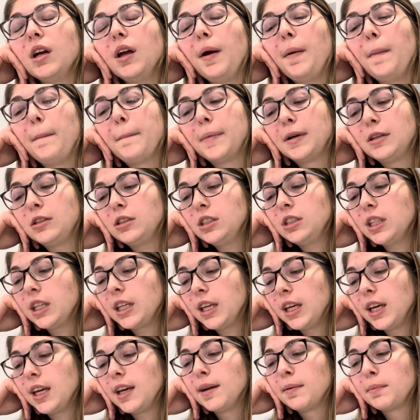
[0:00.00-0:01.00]
Emergency
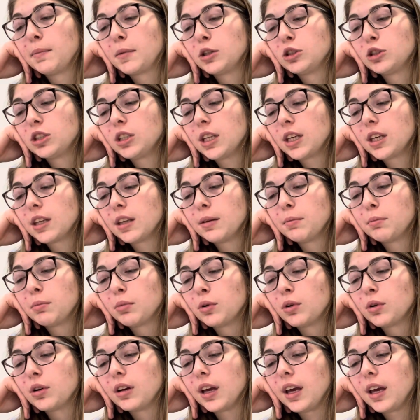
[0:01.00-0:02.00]
kit, emergency
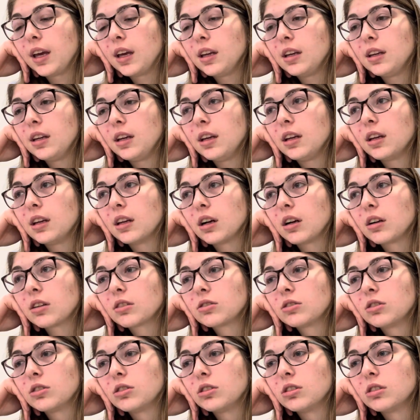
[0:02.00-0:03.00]
clipboard, AED, and
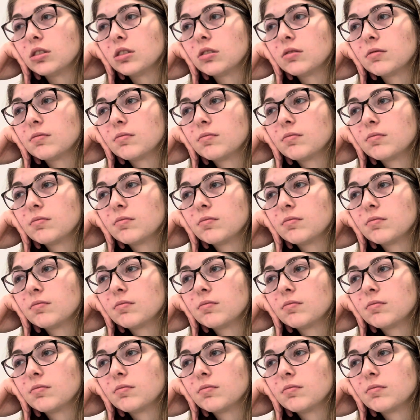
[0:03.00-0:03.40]
oxygen.